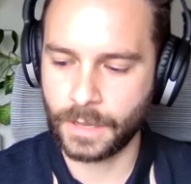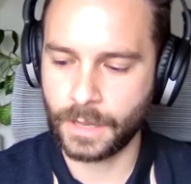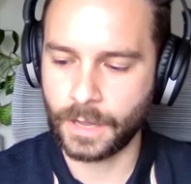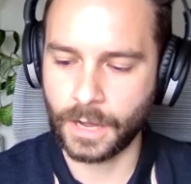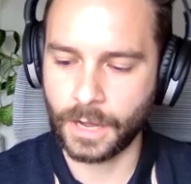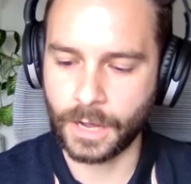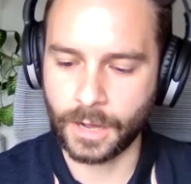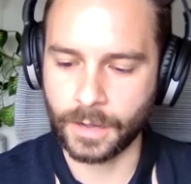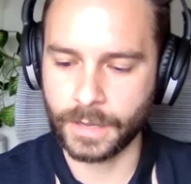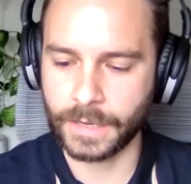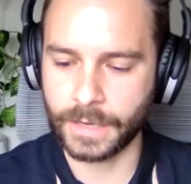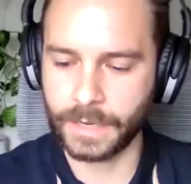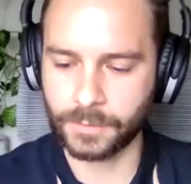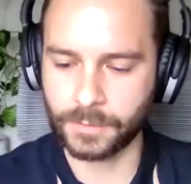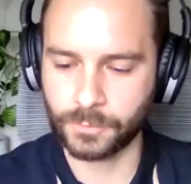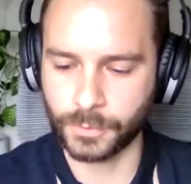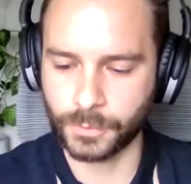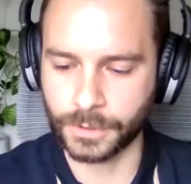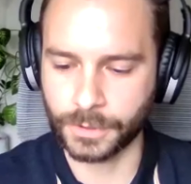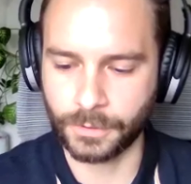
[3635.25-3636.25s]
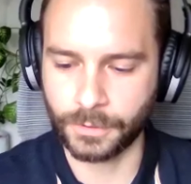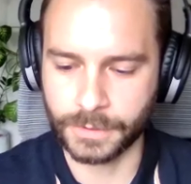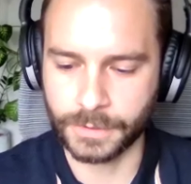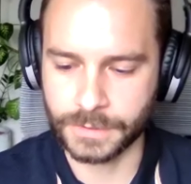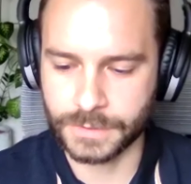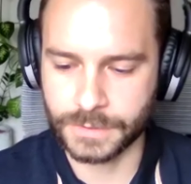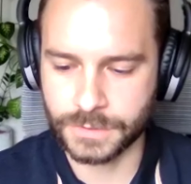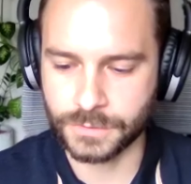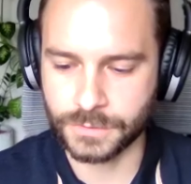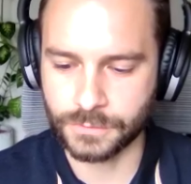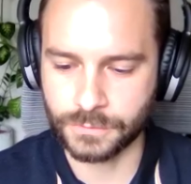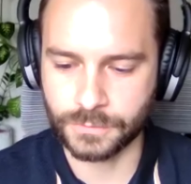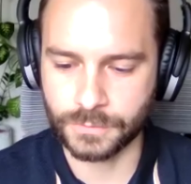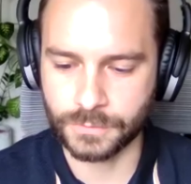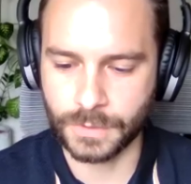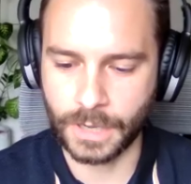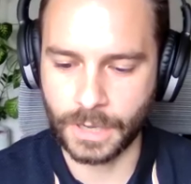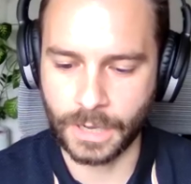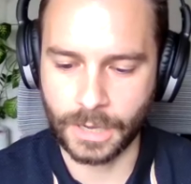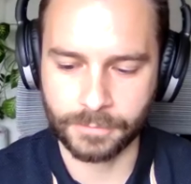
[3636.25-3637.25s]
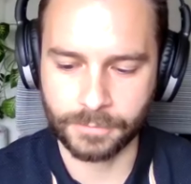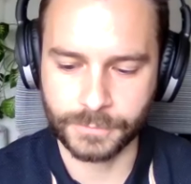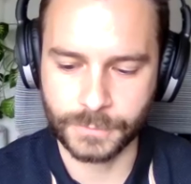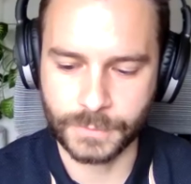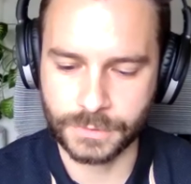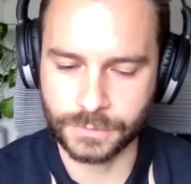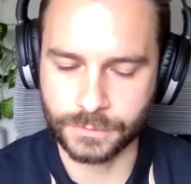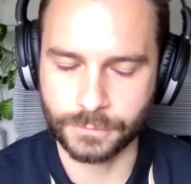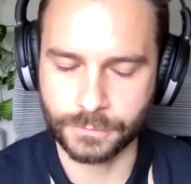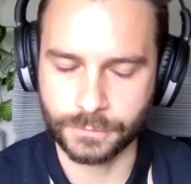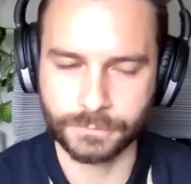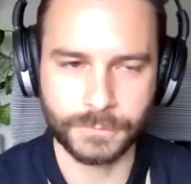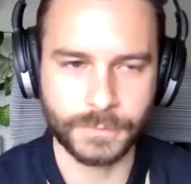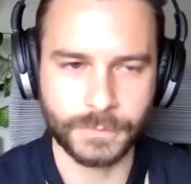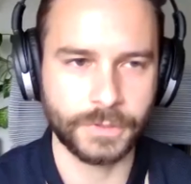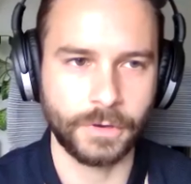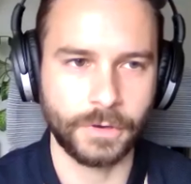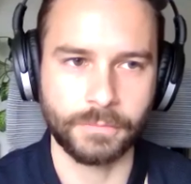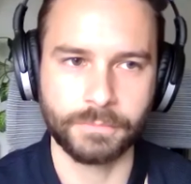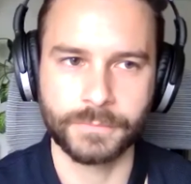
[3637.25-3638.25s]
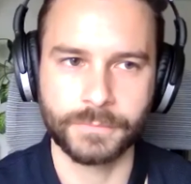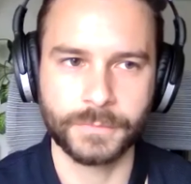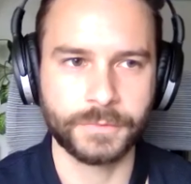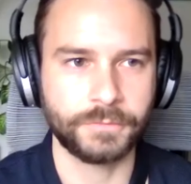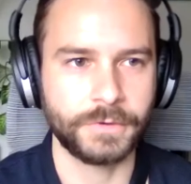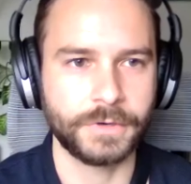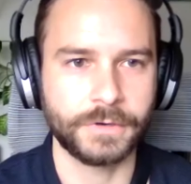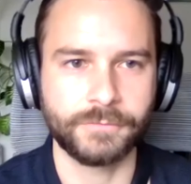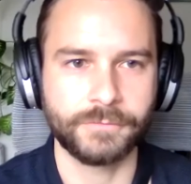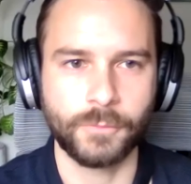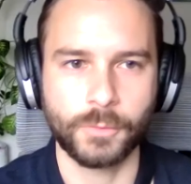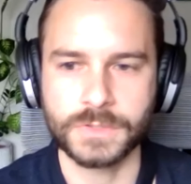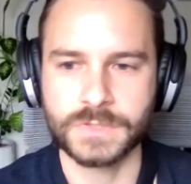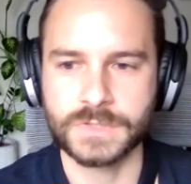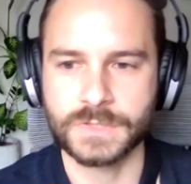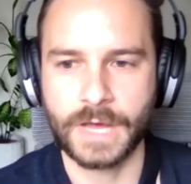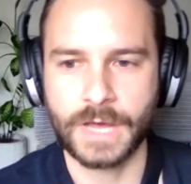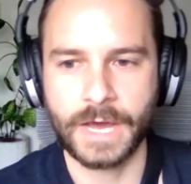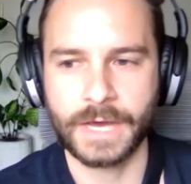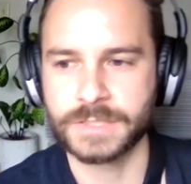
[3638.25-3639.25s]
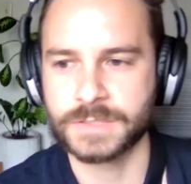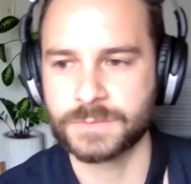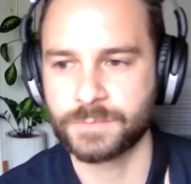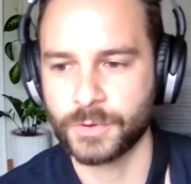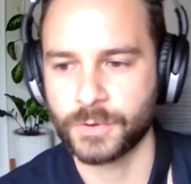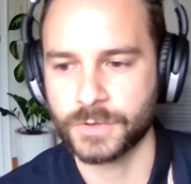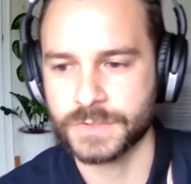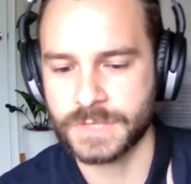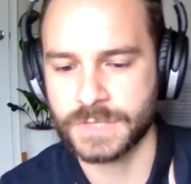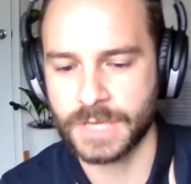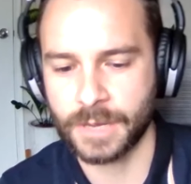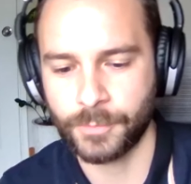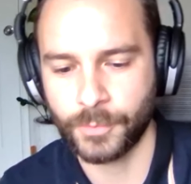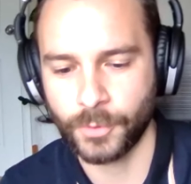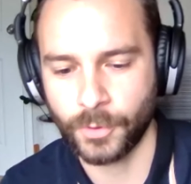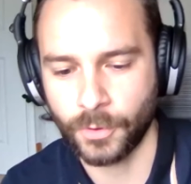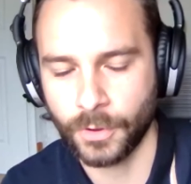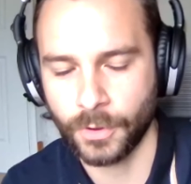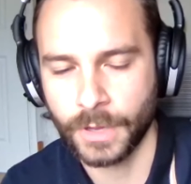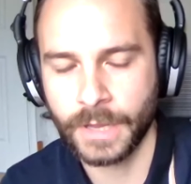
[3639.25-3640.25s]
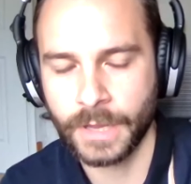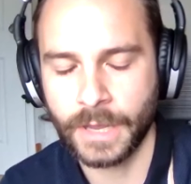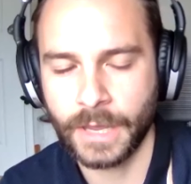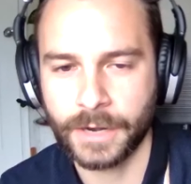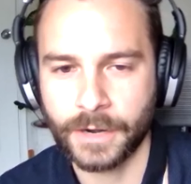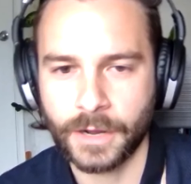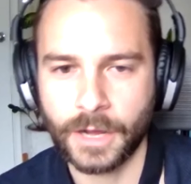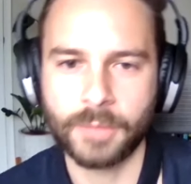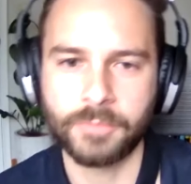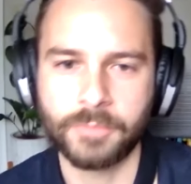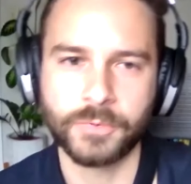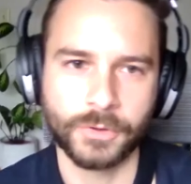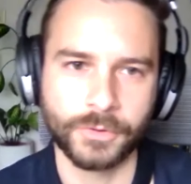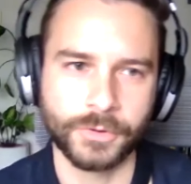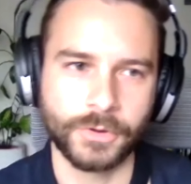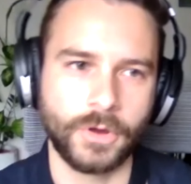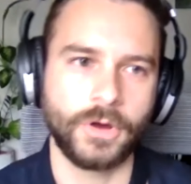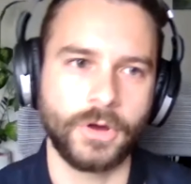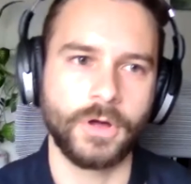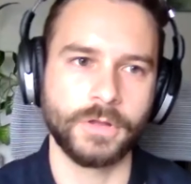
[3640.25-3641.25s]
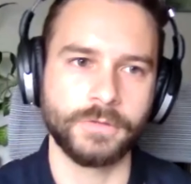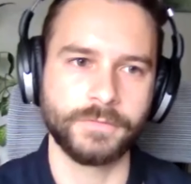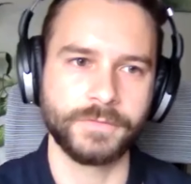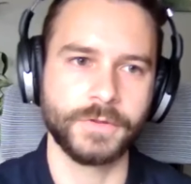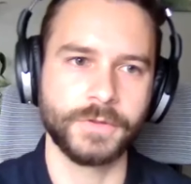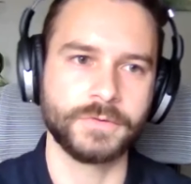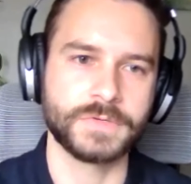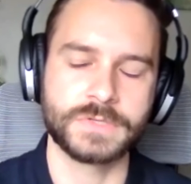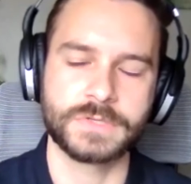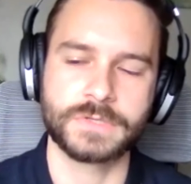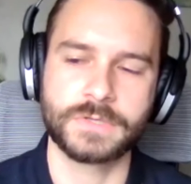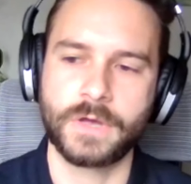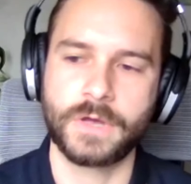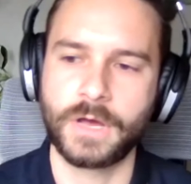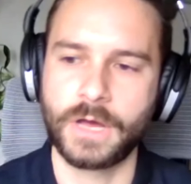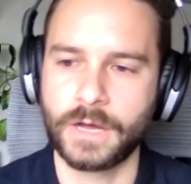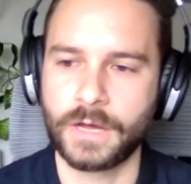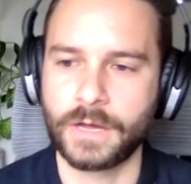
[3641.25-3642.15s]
And we're going to do 3 to 4 slides per sample and upload all of those